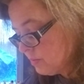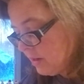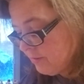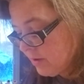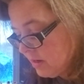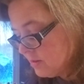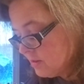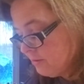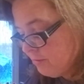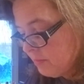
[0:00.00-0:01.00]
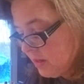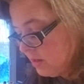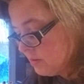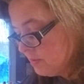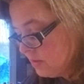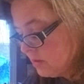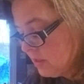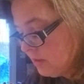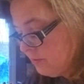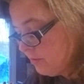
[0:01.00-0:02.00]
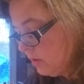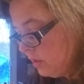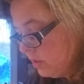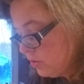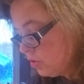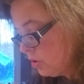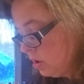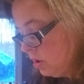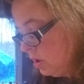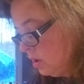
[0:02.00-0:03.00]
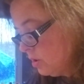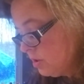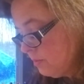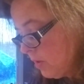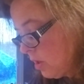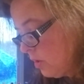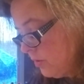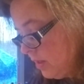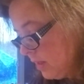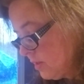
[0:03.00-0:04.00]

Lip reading: way I've got stuff for my husband to take for lunch tomorrow and the next